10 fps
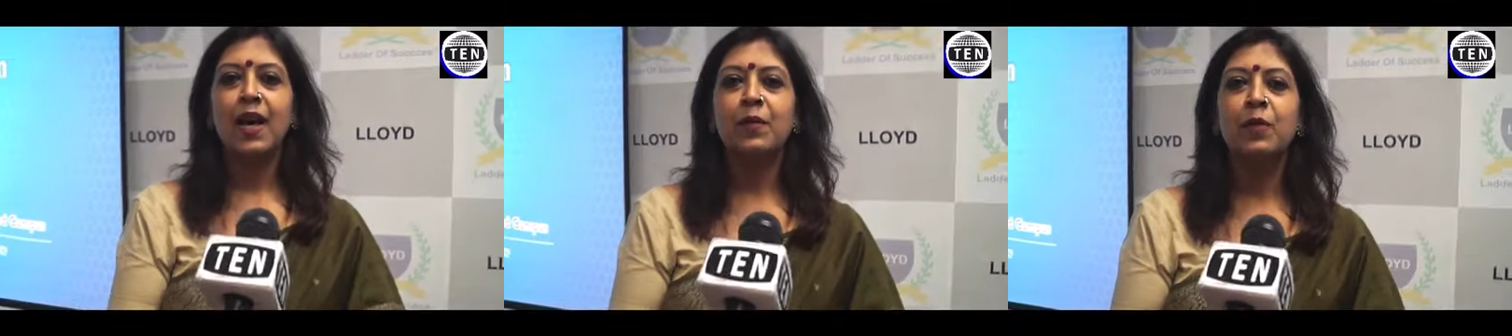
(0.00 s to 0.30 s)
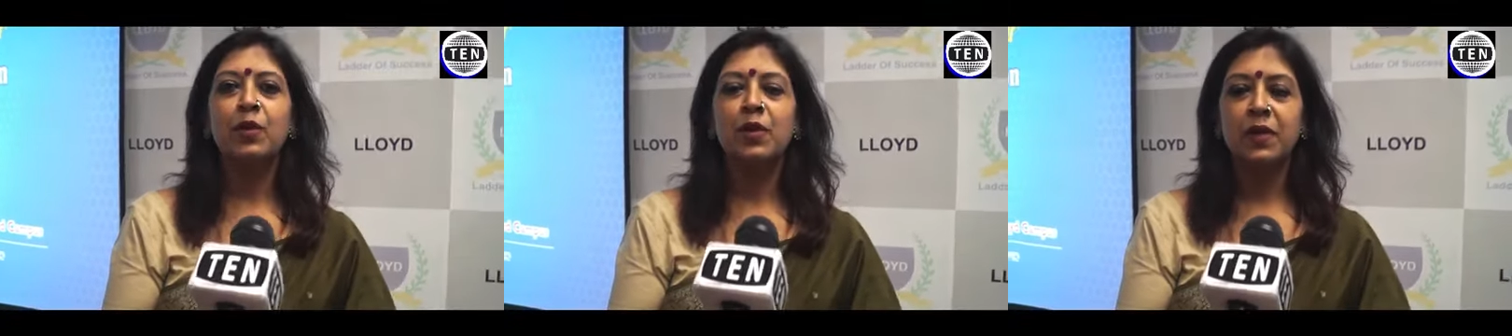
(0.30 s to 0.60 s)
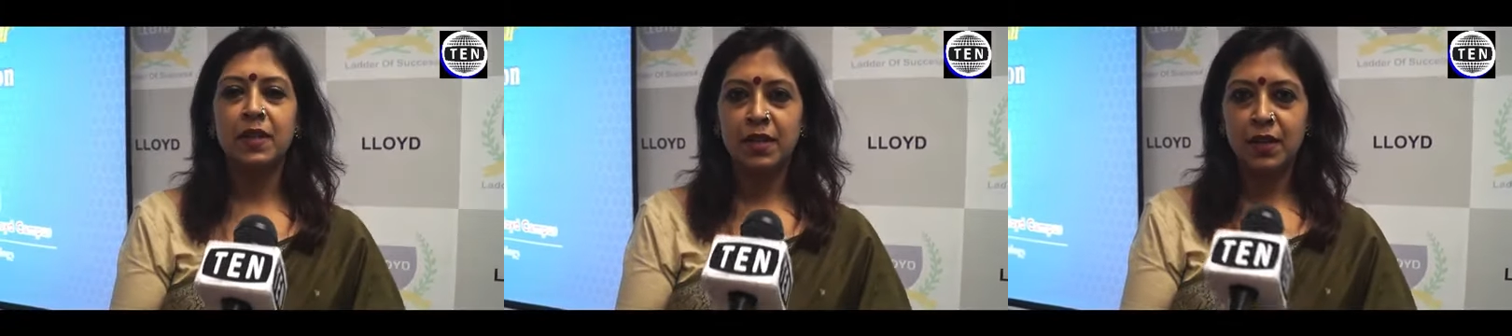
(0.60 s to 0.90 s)
I'm Dr.
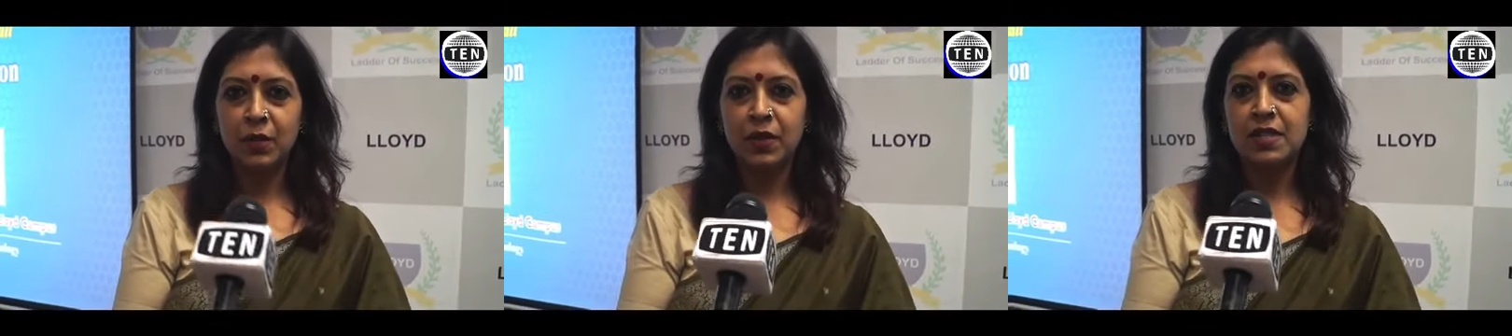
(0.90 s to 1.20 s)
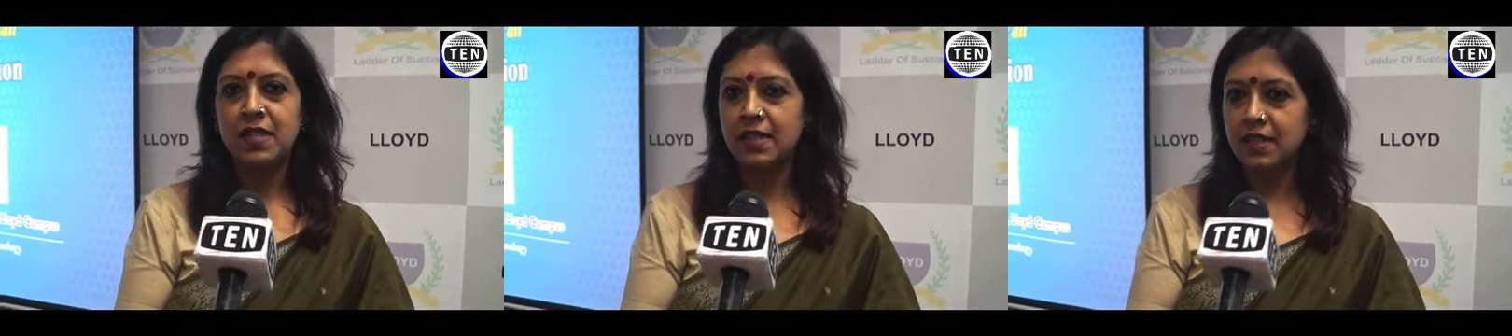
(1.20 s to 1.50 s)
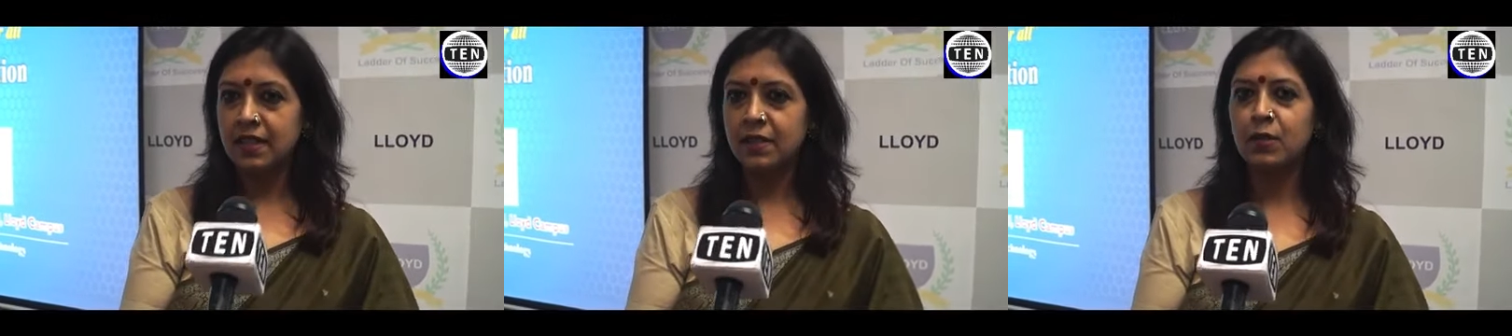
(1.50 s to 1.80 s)
Vandana Arora
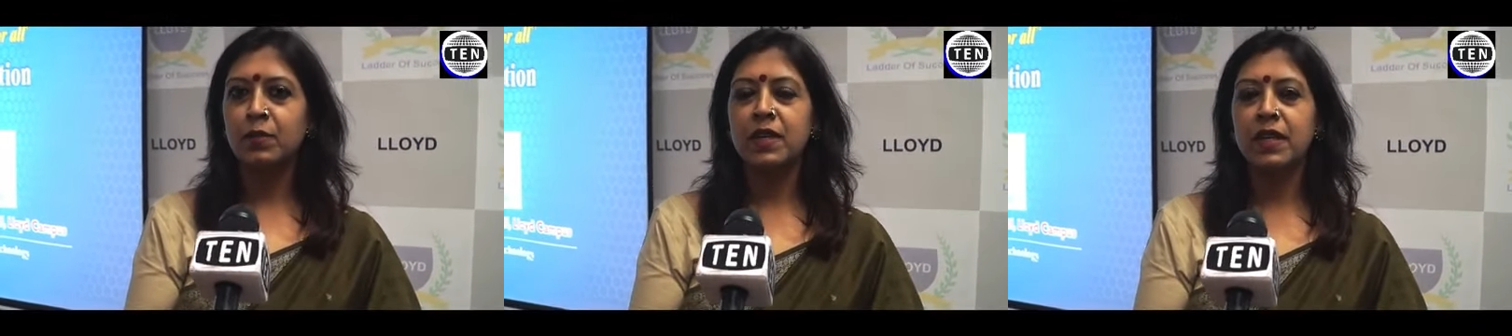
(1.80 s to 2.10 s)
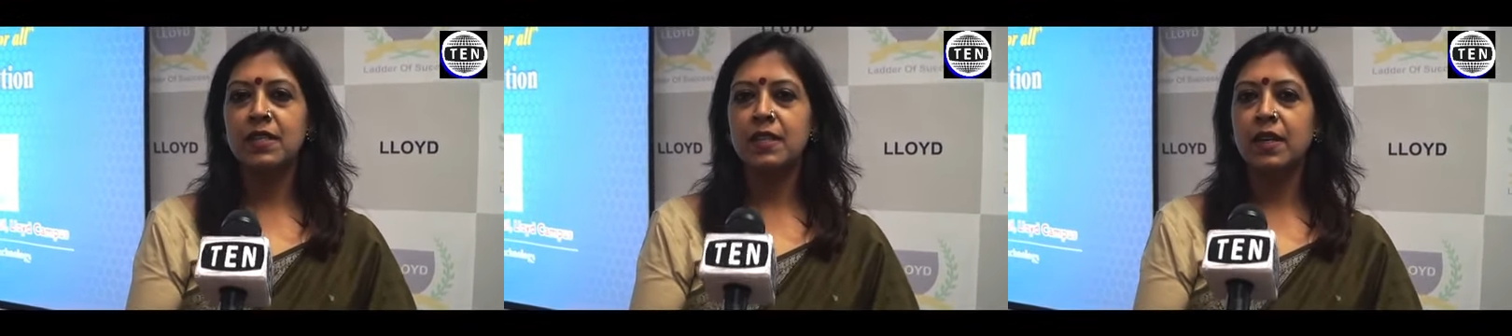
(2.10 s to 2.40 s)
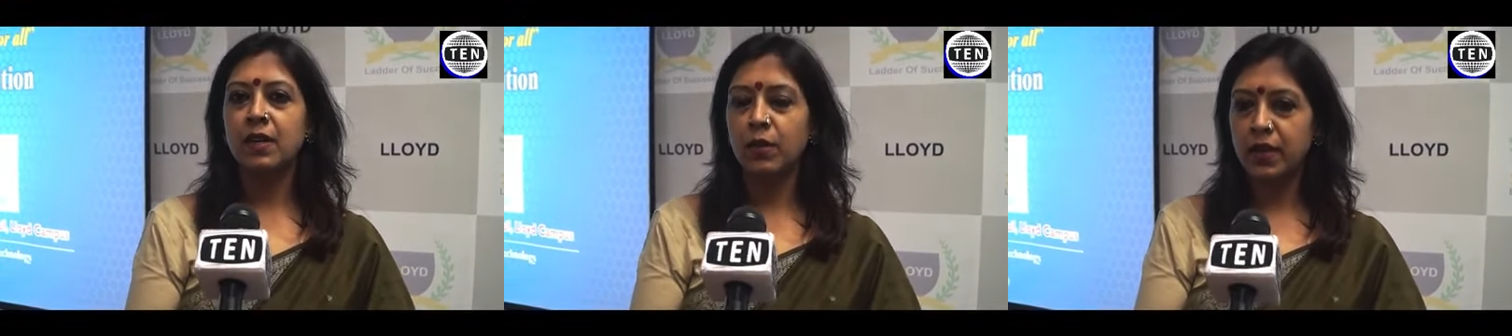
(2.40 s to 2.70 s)
Sethi, Group Director
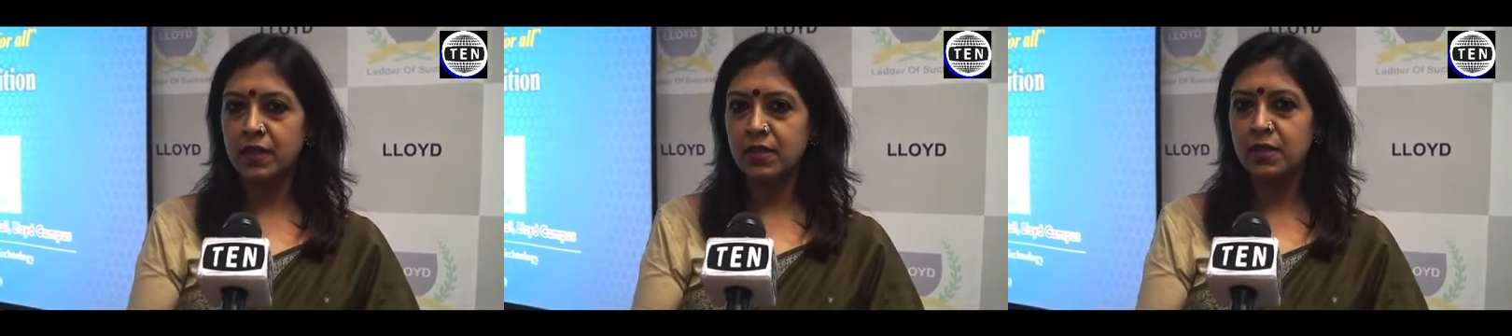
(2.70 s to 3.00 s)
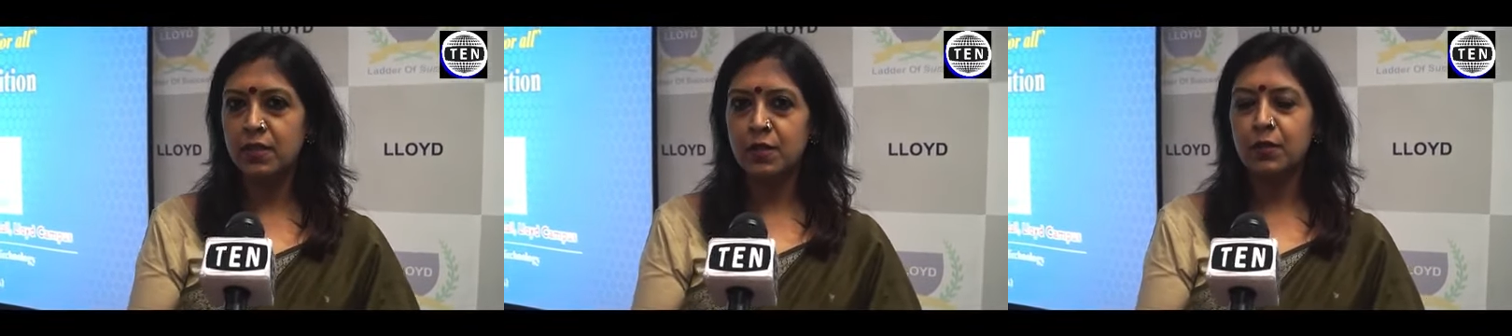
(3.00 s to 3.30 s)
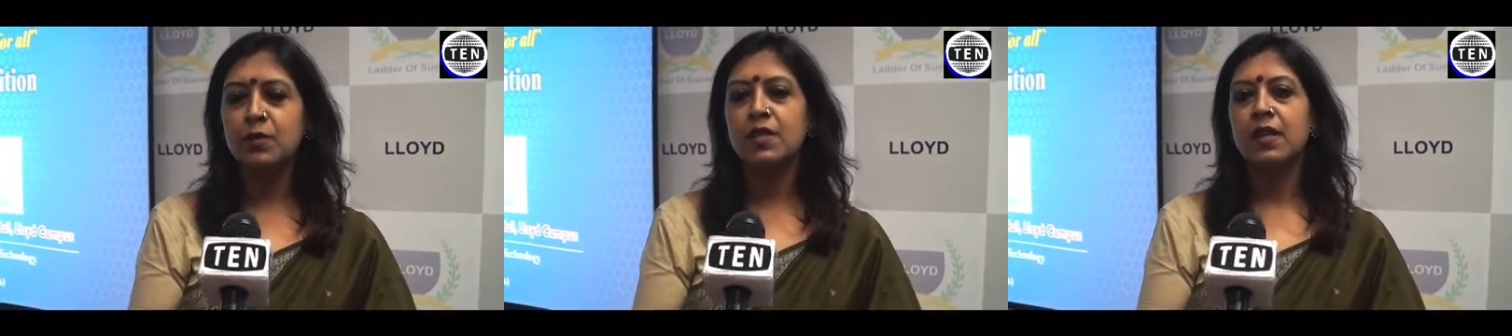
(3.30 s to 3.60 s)
at Lloyd
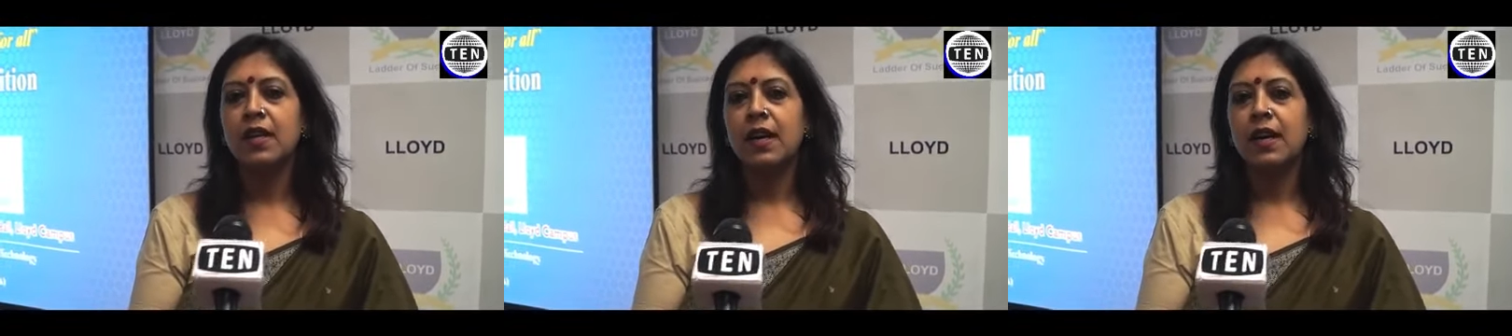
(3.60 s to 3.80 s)
Institute.